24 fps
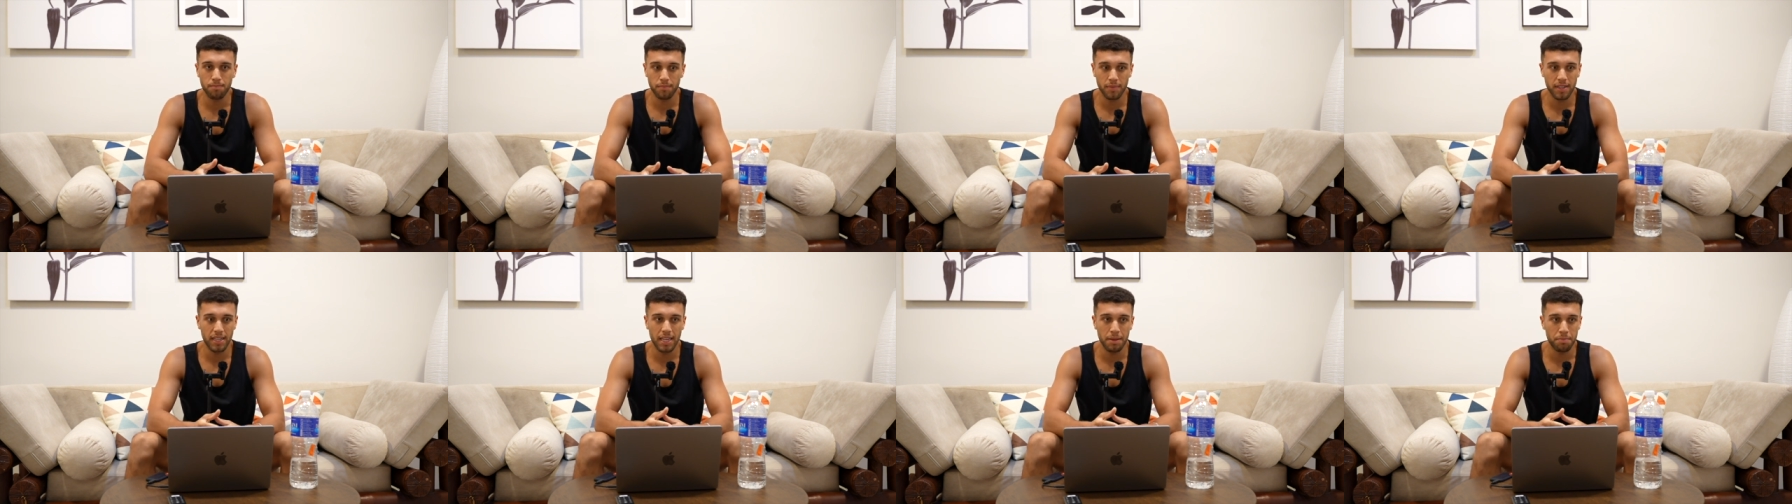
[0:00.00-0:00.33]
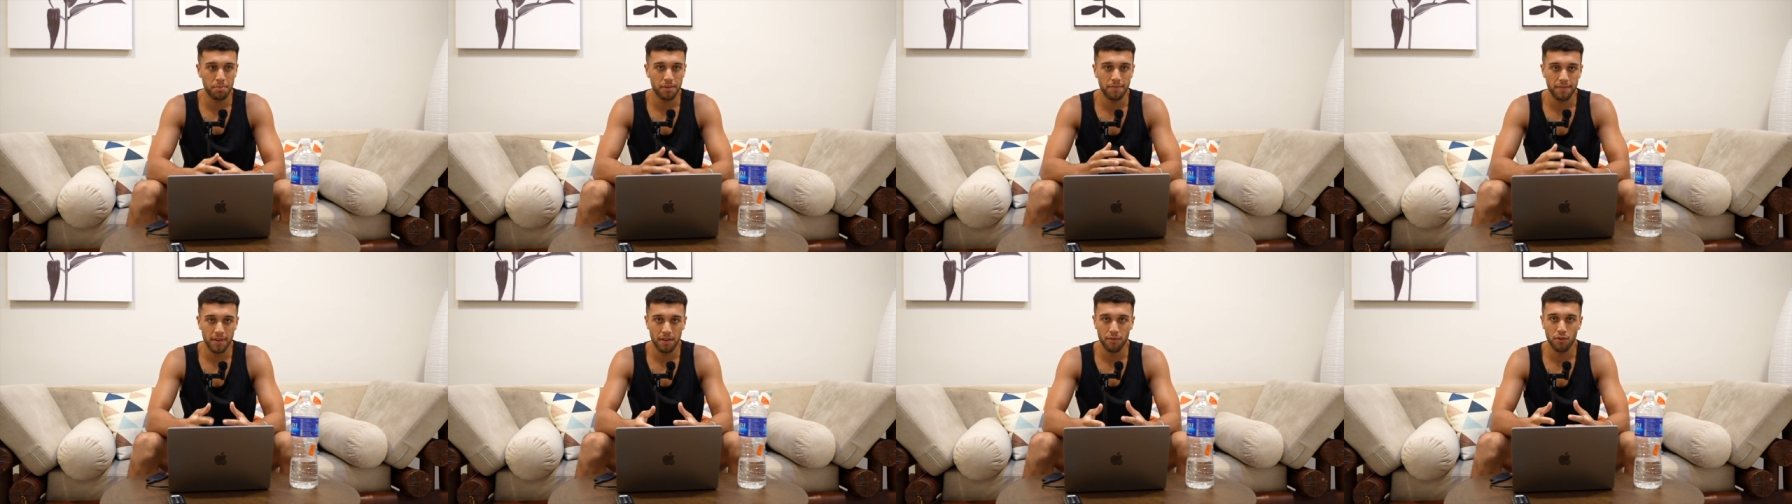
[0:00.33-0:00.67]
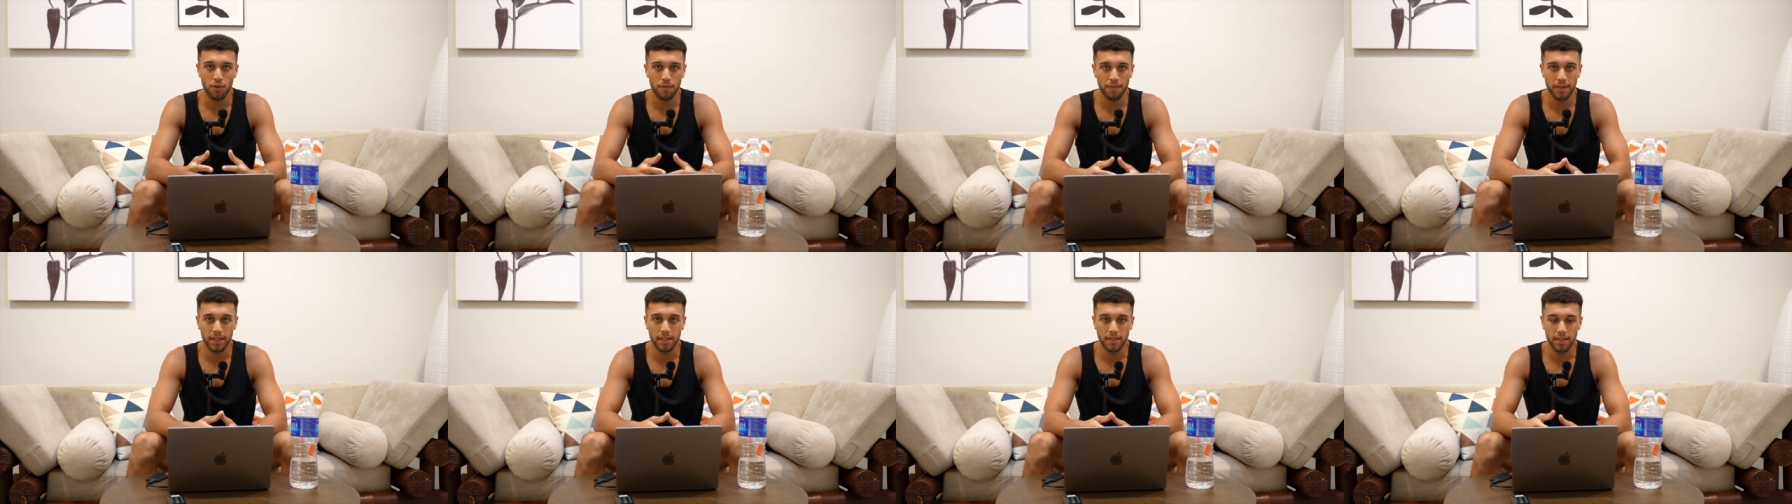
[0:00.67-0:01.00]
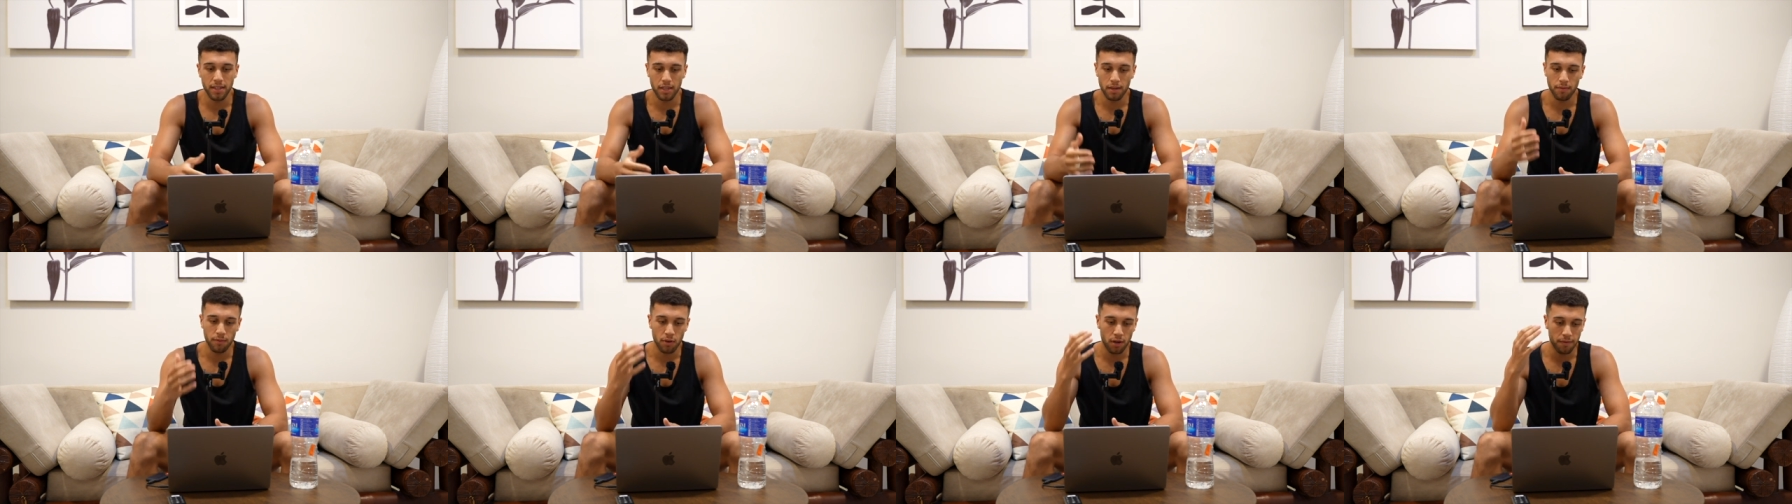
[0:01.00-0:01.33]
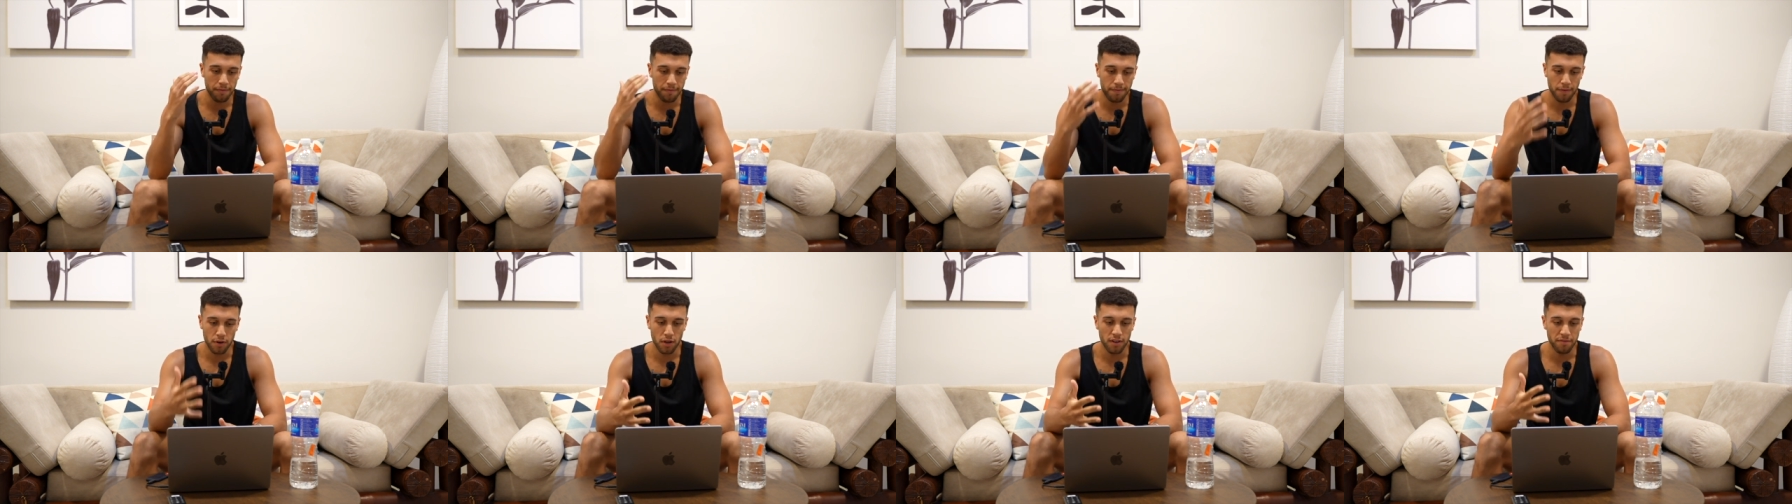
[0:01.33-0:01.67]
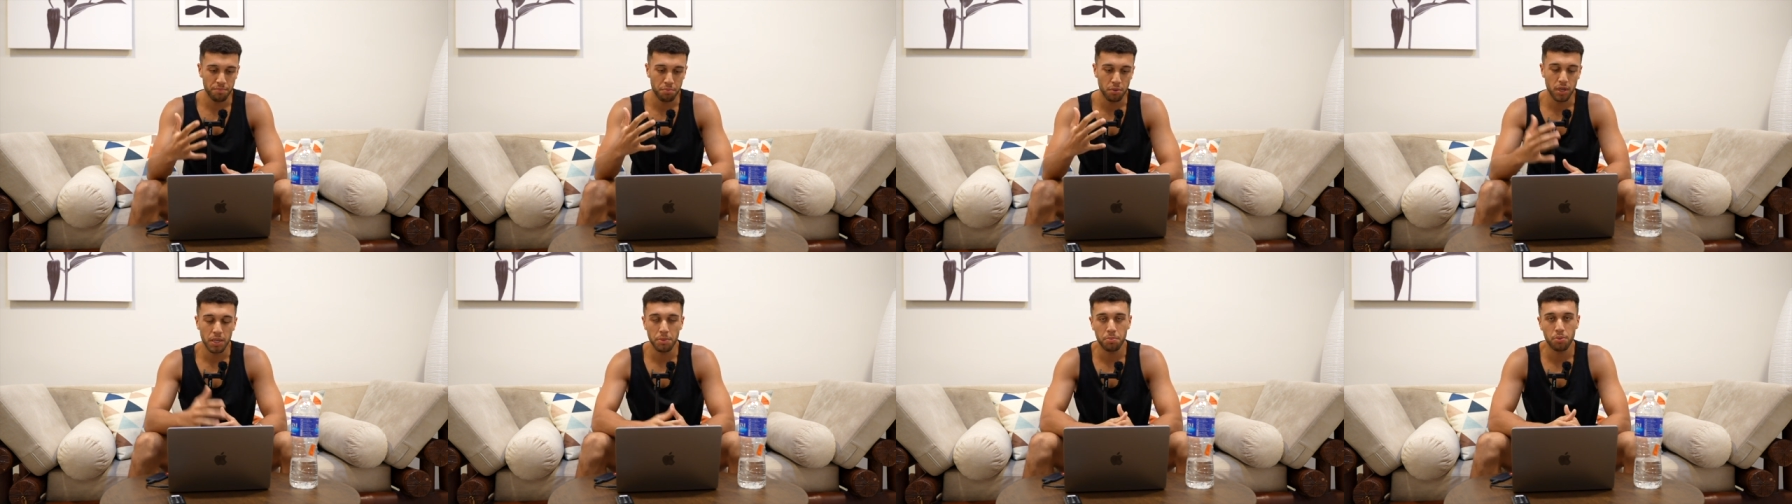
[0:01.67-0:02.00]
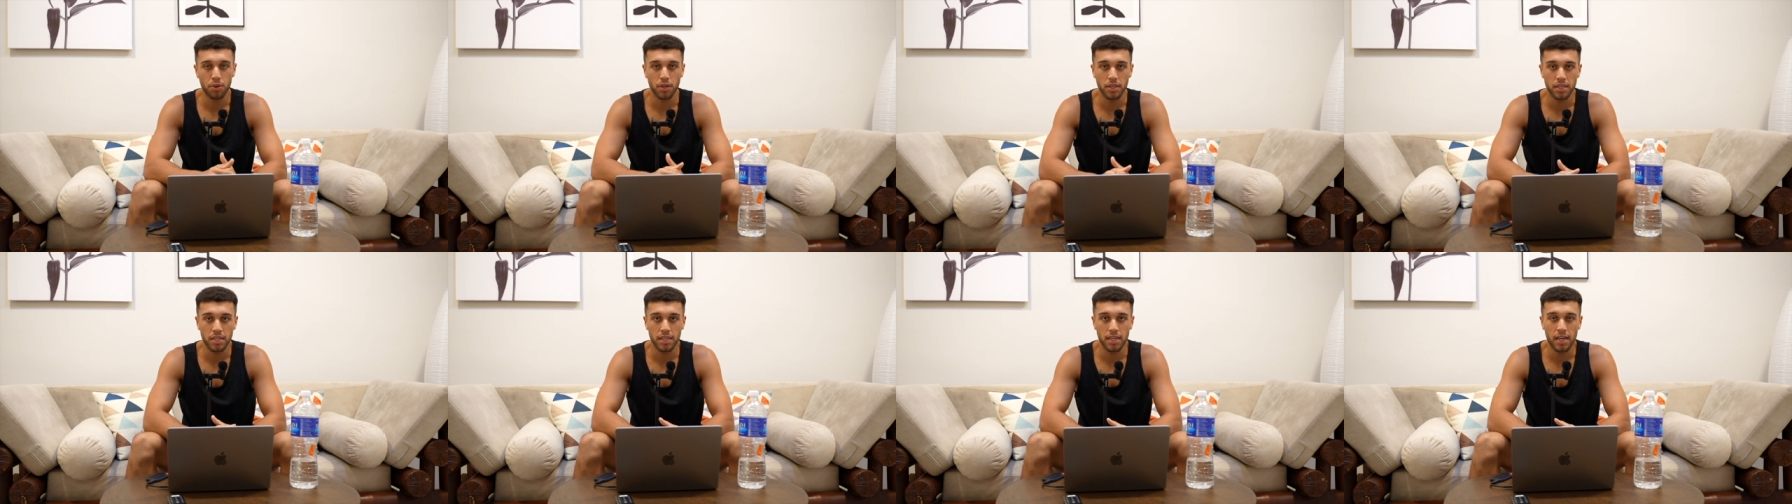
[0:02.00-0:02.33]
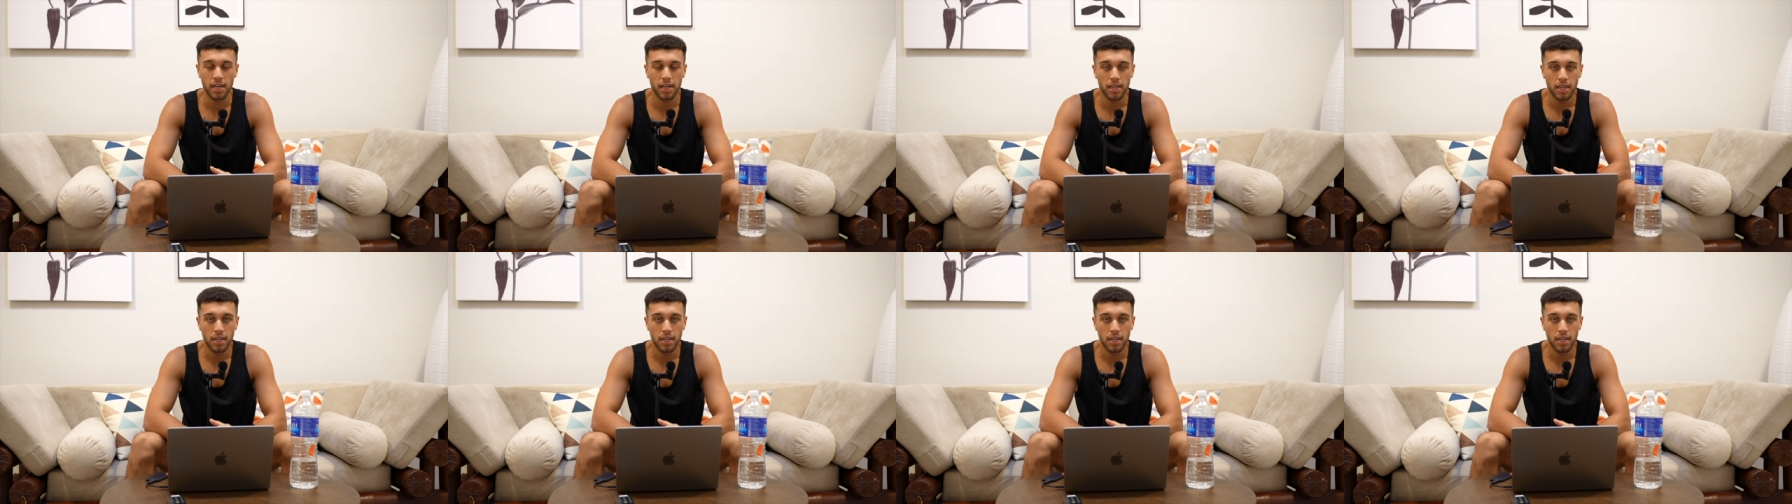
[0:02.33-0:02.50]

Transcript: keep it very authentic i've got five bullet points here